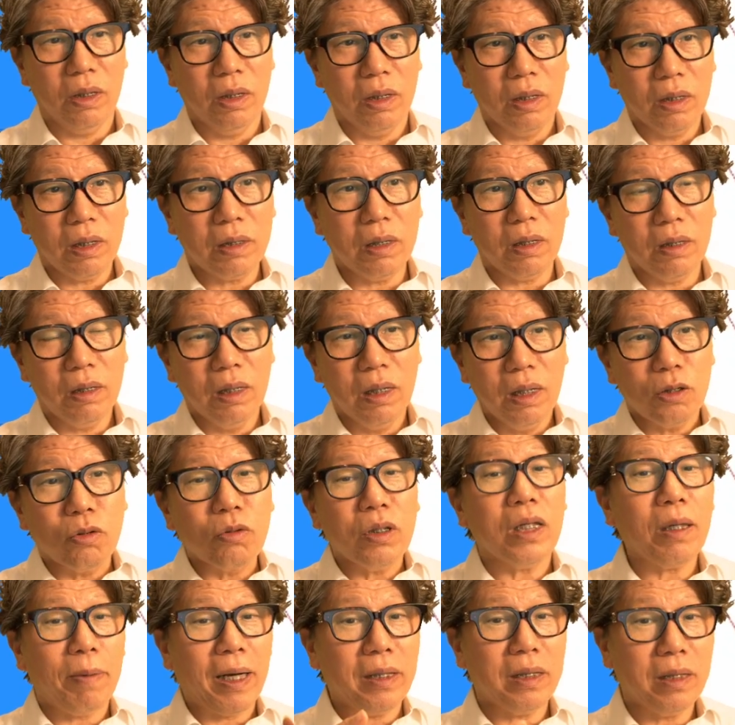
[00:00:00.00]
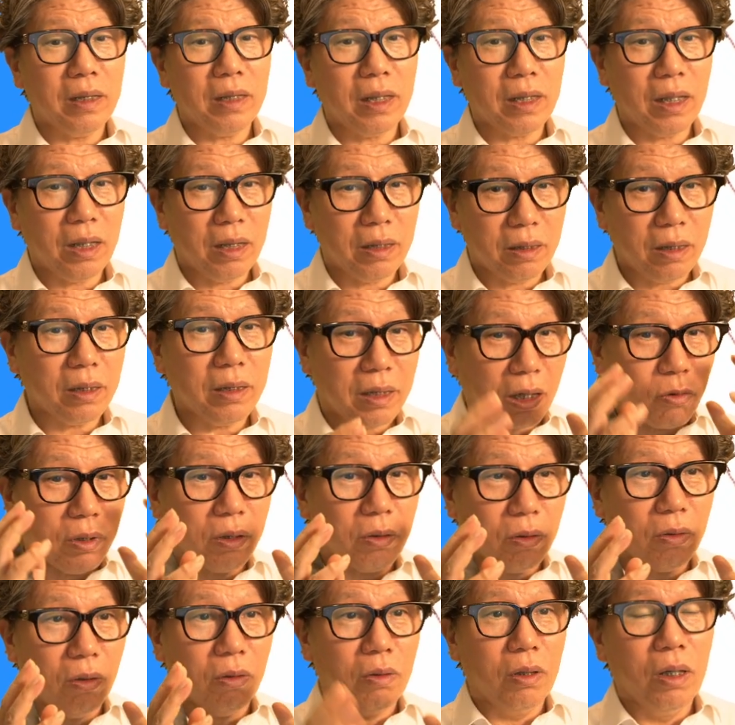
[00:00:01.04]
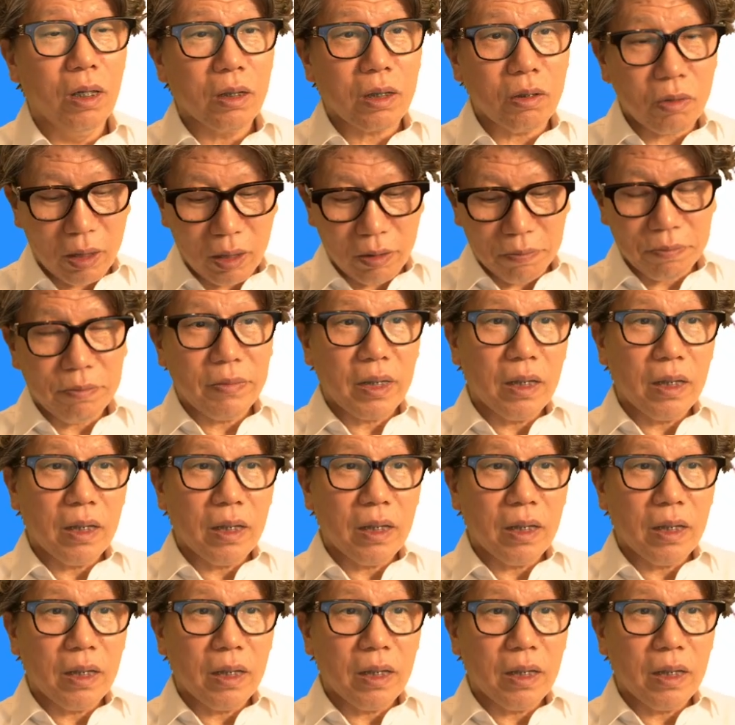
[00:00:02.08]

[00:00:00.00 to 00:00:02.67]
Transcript: Thus, these muscles oppose gravity and hold the jaw